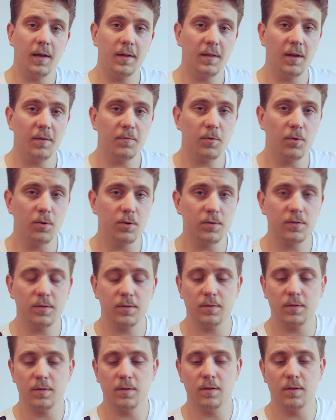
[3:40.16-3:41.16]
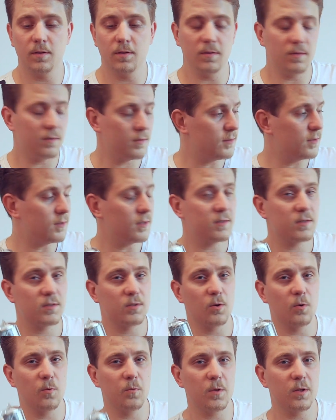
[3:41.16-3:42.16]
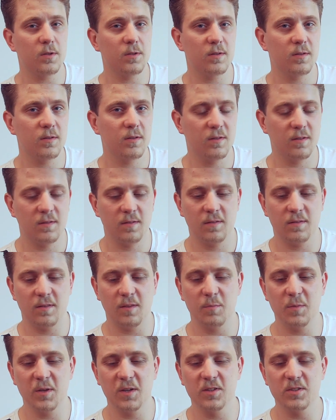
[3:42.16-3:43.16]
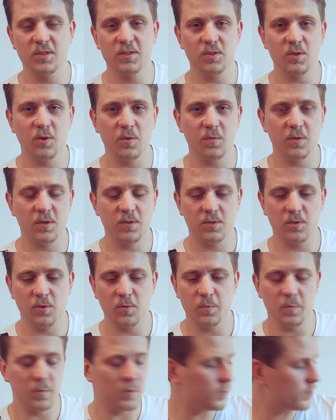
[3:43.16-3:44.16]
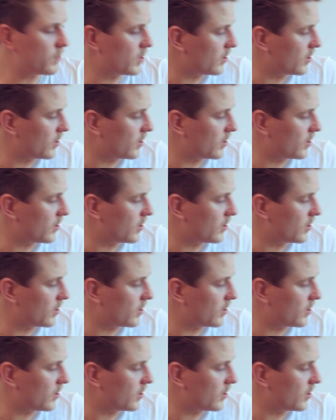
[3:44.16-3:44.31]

And I've got uh, the Soviet, the biggest Soviet tube with